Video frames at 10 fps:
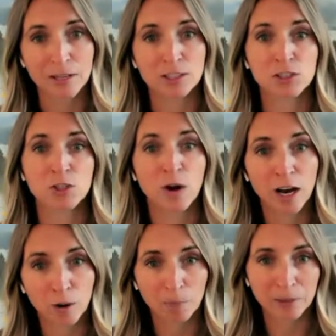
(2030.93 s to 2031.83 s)
to
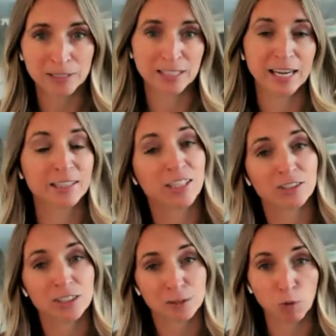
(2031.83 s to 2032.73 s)
help us get there
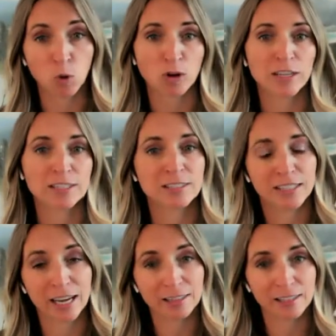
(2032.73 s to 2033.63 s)
and support us to
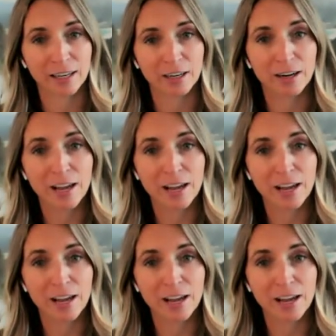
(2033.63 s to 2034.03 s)
get there